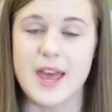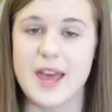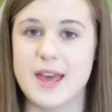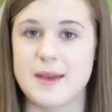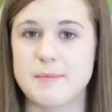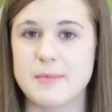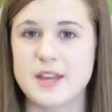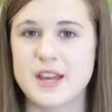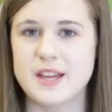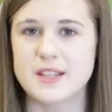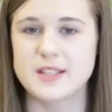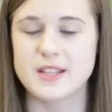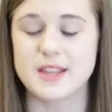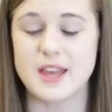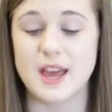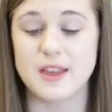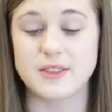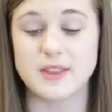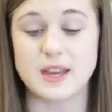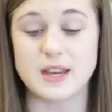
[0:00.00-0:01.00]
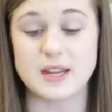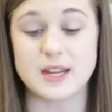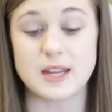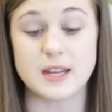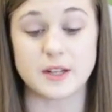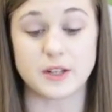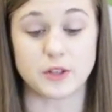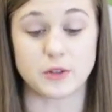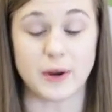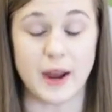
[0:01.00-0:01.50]
and because of that they
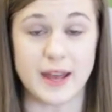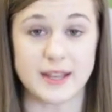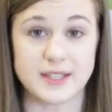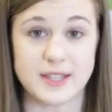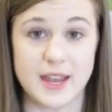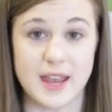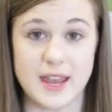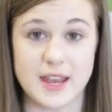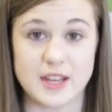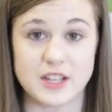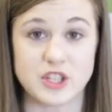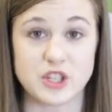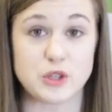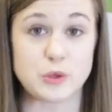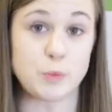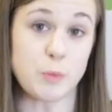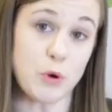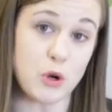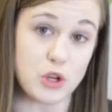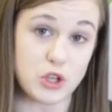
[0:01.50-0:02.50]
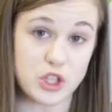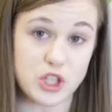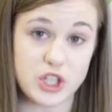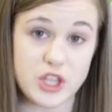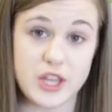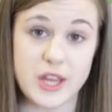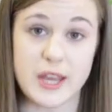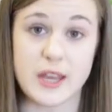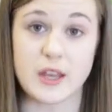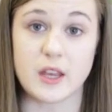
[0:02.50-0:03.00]
need grass hay to push
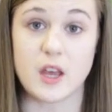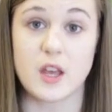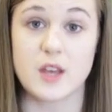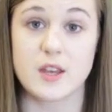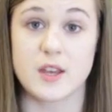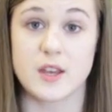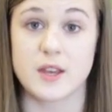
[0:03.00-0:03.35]
thing